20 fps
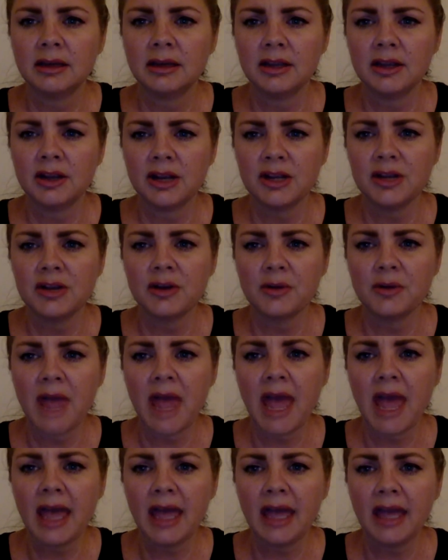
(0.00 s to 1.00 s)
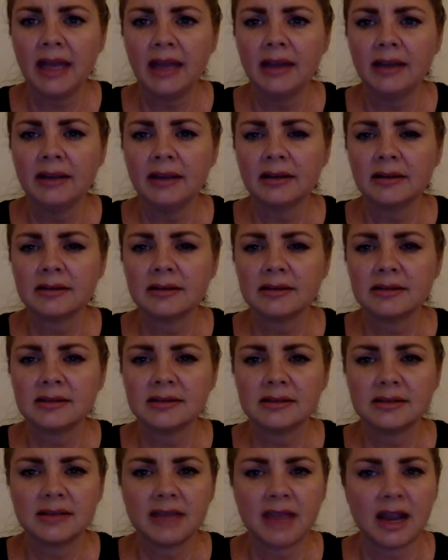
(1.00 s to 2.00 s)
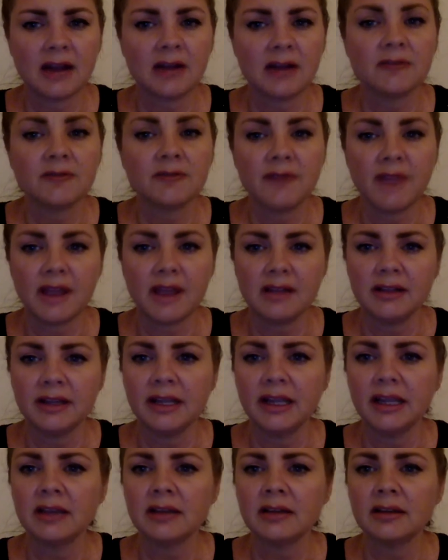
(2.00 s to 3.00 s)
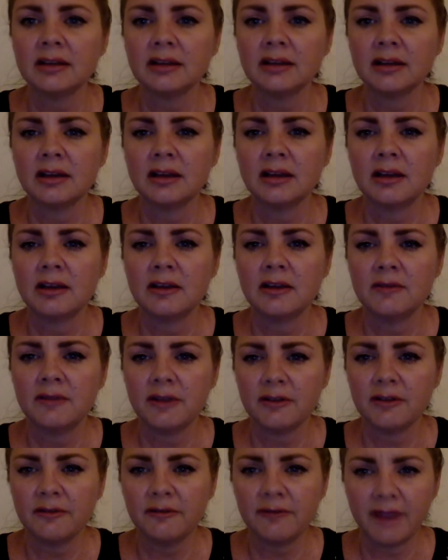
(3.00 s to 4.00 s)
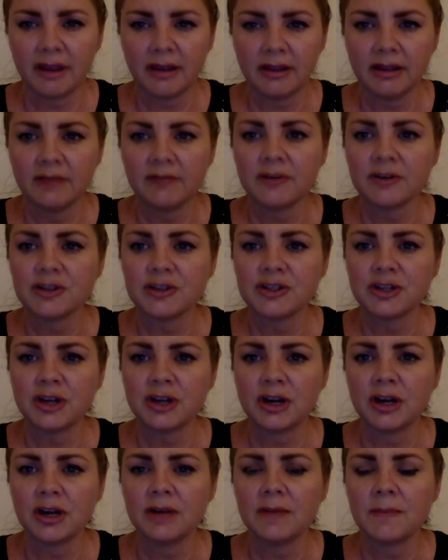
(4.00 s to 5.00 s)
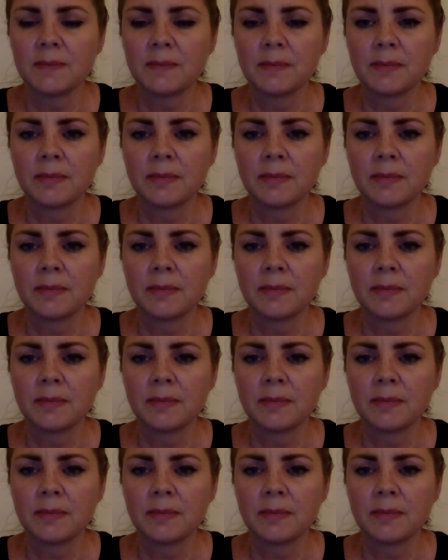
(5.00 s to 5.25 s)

you're in your own head, scared of failing, fear of failing for sure.